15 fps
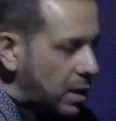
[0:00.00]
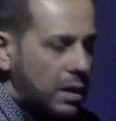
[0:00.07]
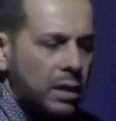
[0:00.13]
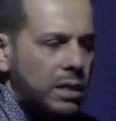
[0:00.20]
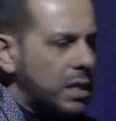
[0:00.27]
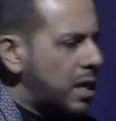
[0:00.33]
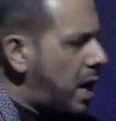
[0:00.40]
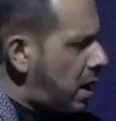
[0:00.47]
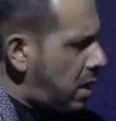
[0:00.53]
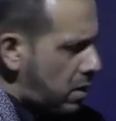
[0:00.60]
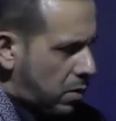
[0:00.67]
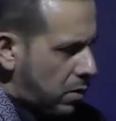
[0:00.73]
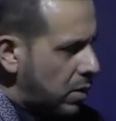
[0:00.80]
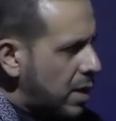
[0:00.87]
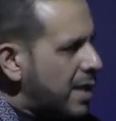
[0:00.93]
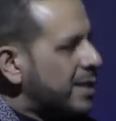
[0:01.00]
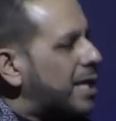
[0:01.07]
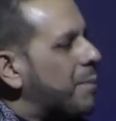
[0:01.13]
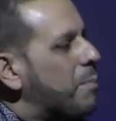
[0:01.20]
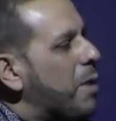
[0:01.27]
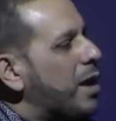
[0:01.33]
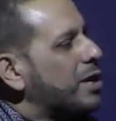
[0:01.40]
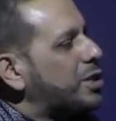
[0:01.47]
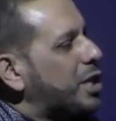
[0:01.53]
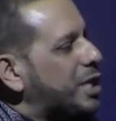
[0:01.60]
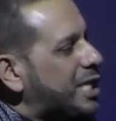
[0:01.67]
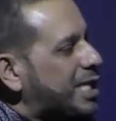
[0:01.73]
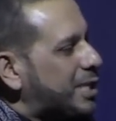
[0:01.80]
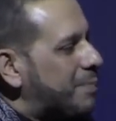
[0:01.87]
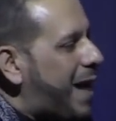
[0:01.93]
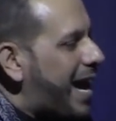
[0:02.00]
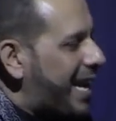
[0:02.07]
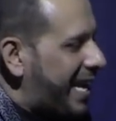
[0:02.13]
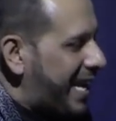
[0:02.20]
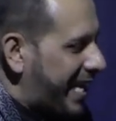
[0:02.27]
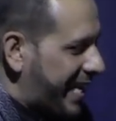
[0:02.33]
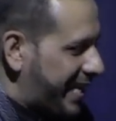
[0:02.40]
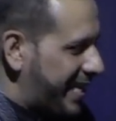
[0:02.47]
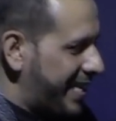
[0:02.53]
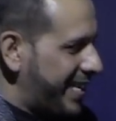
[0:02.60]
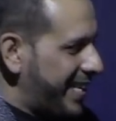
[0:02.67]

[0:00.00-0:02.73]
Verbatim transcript: No. The marja is smiling.